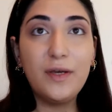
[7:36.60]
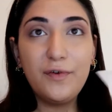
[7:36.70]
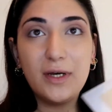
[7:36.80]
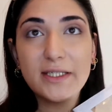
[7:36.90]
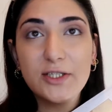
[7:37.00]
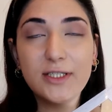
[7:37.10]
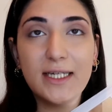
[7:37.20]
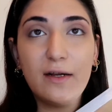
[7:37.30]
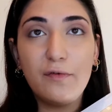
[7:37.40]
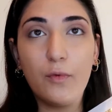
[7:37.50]
If you ask
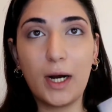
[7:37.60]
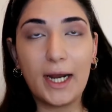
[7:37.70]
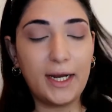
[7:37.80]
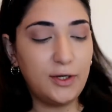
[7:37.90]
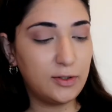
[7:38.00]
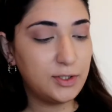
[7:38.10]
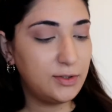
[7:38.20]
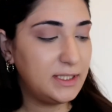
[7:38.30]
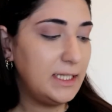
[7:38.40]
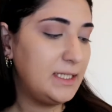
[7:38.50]
yourself why I don't
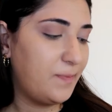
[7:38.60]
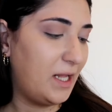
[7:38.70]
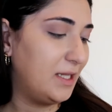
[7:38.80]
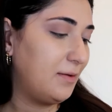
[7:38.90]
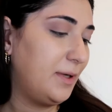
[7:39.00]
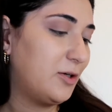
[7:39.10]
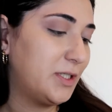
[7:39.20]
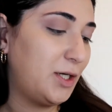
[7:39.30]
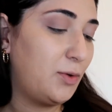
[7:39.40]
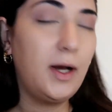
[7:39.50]
use this palette,
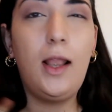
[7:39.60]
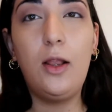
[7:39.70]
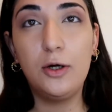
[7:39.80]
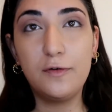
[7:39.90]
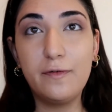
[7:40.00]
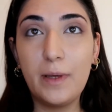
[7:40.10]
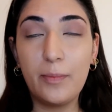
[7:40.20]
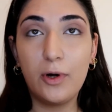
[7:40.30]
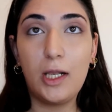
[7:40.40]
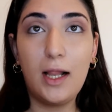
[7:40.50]
because I know a lot of
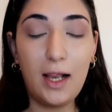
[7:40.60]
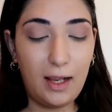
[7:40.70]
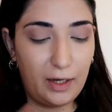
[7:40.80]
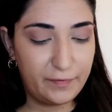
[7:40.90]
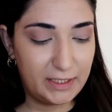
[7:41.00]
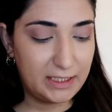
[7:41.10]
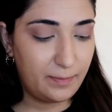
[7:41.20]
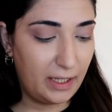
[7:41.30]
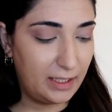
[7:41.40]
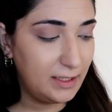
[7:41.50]
people love this
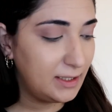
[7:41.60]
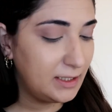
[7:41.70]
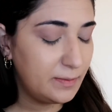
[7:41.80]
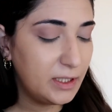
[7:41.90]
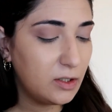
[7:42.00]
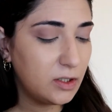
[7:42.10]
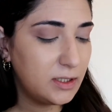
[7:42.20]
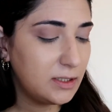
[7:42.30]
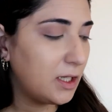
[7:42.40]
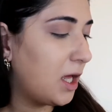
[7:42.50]
palette, is
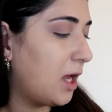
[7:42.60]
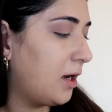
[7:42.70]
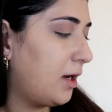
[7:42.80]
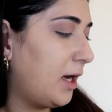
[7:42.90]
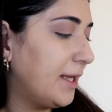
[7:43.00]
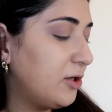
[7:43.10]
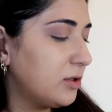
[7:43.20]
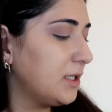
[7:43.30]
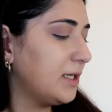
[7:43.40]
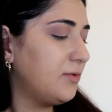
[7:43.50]
because I
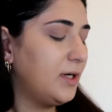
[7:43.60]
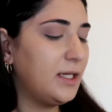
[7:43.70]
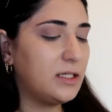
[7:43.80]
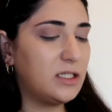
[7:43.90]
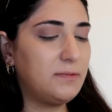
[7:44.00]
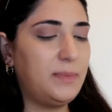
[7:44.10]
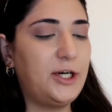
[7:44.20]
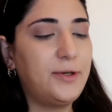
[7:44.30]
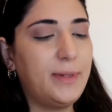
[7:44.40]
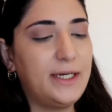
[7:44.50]
don't get really
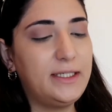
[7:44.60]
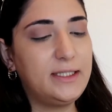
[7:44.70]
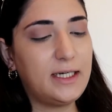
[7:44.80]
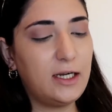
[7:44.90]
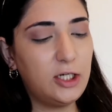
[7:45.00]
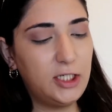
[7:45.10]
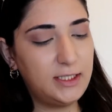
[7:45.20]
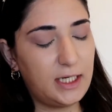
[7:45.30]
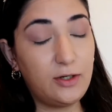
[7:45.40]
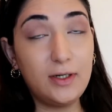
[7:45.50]
inspired by these
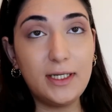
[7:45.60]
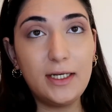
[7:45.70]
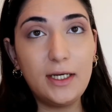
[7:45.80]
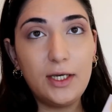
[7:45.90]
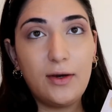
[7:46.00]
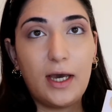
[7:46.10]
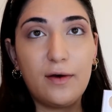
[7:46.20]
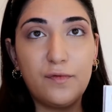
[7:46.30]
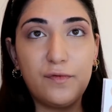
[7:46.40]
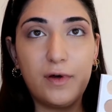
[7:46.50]
colors. I don't think you
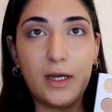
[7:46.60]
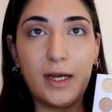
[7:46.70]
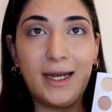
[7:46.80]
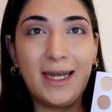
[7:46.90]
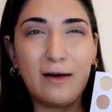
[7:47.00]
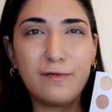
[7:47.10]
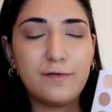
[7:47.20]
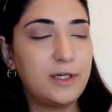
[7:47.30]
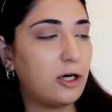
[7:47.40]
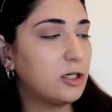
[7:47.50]
have
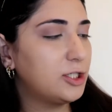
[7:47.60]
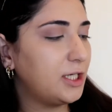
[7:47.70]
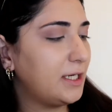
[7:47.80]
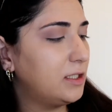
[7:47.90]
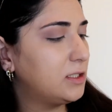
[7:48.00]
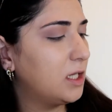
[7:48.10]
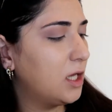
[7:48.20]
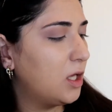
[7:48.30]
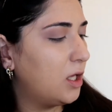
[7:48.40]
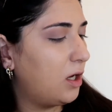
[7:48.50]
enough dark shades
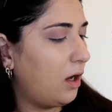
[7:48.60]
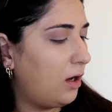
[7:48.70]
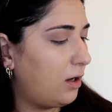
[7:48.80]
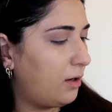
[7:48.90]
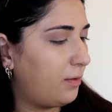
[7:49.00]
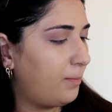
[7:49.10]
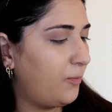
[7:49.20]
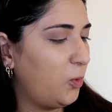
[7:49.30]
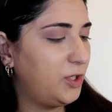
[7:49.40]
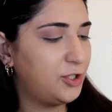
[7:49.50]

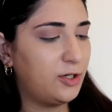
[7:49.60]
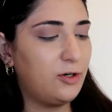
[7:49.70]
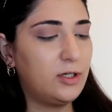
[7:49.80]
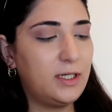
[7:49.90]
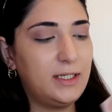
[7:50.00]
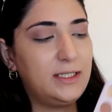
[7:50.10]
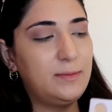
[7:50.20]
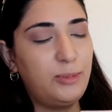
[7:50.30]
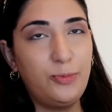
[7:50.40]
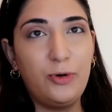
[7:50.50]
which are not
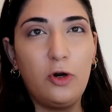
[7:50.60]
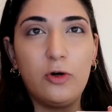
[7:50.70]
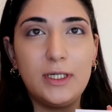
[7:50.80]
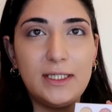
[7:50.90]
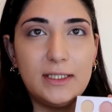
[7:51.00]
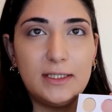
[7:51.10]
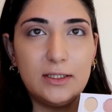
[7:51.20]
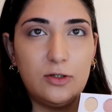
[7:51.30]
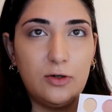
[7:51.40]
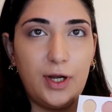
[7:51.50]
this purple or
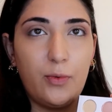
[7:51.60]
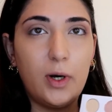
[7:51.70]
this gray